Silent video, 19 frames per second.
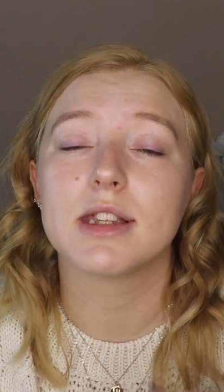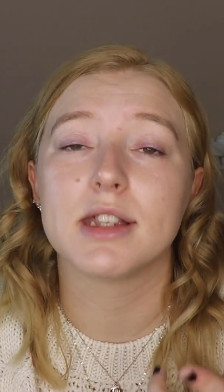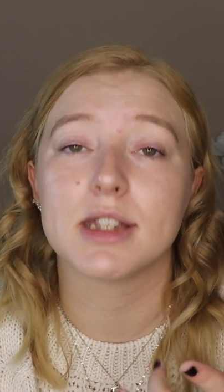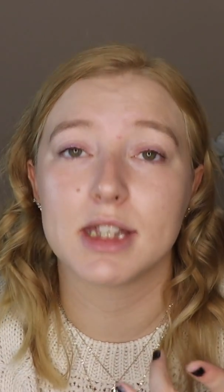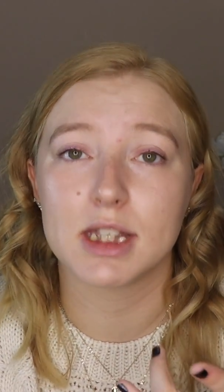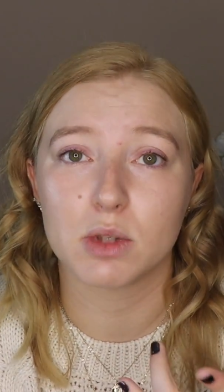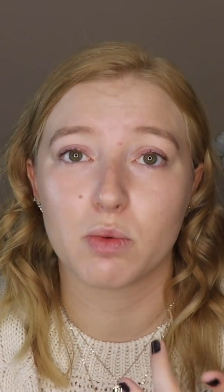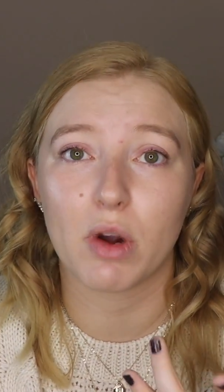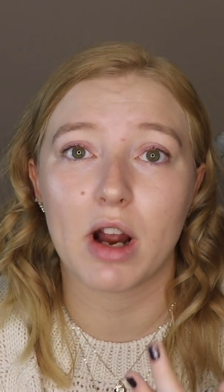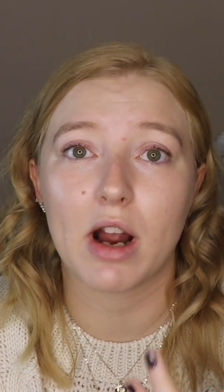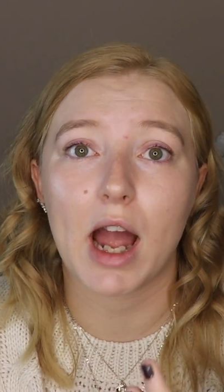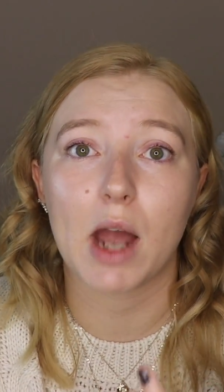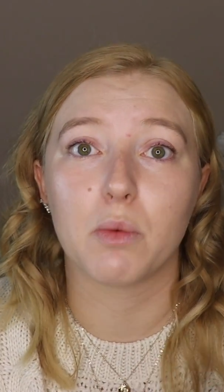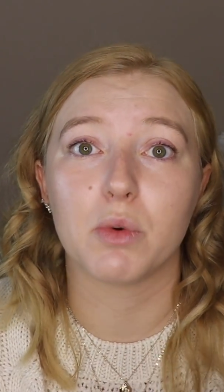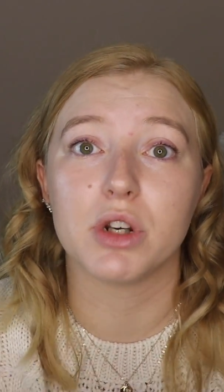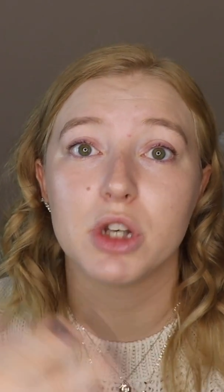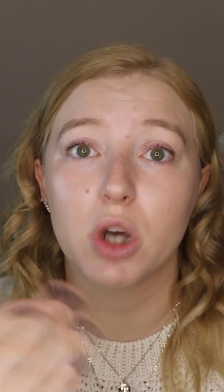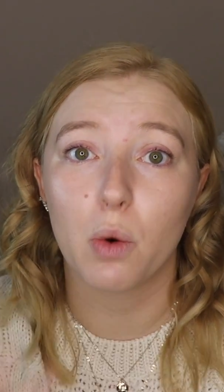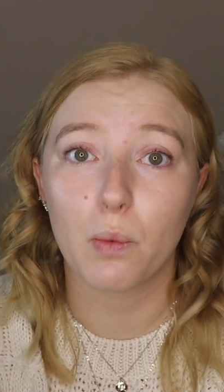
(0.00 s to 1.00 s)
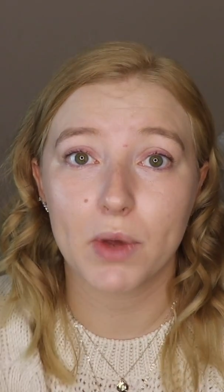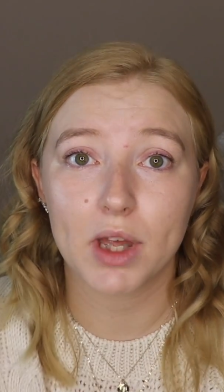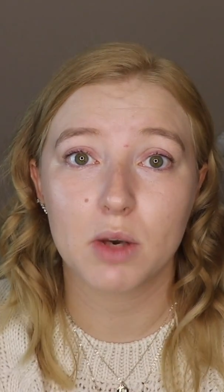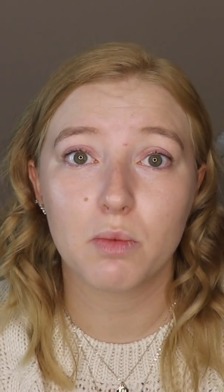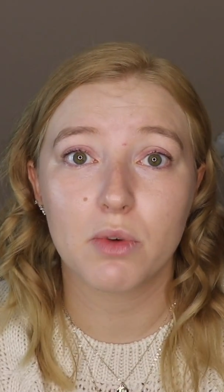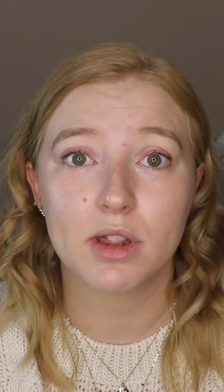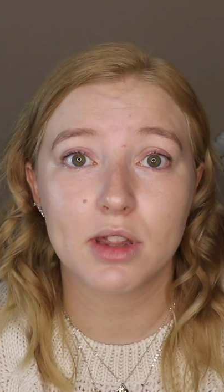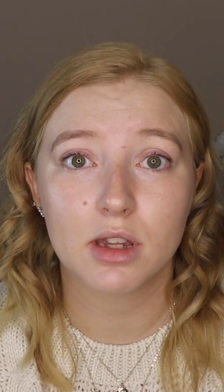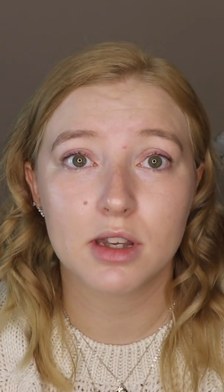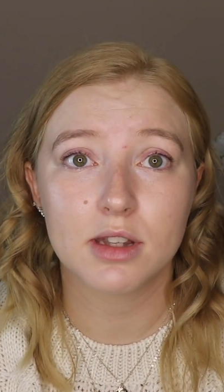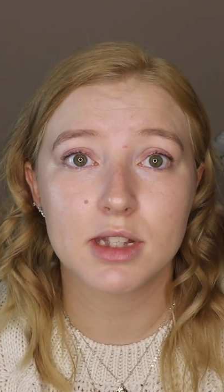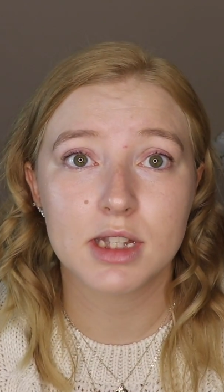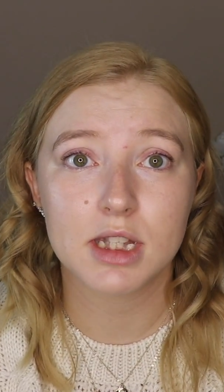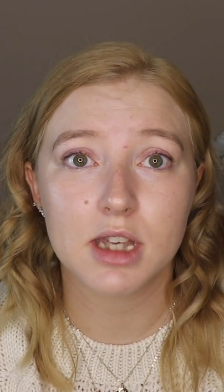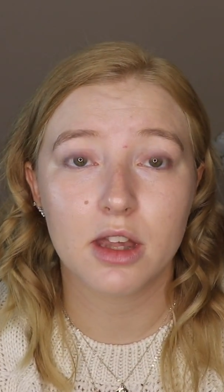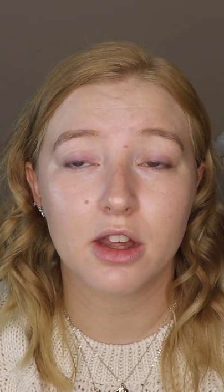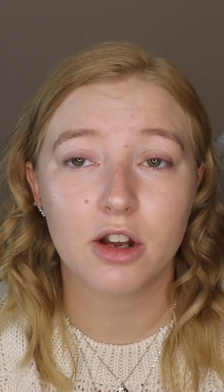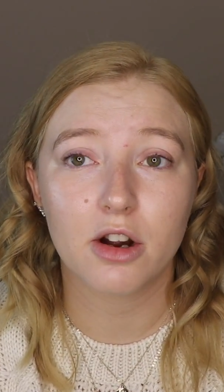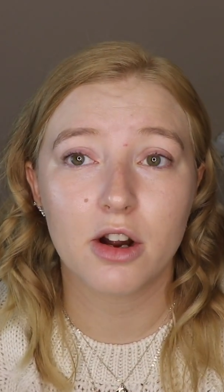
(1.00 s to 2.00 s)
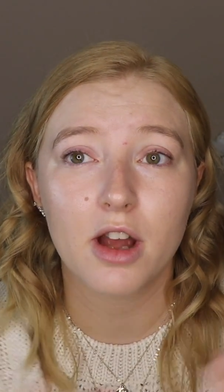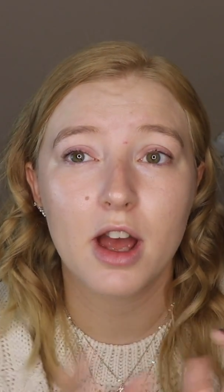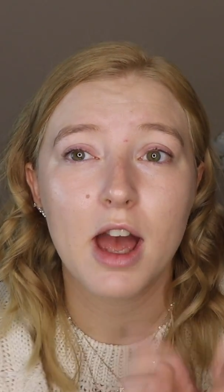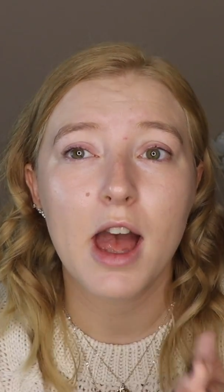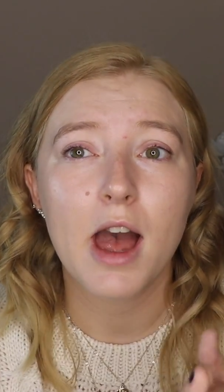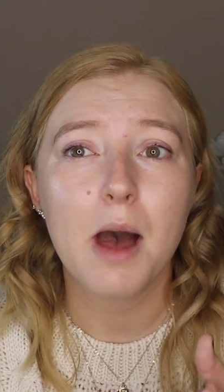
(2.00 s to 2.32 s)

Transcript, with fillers: this is where I would go in with concealer.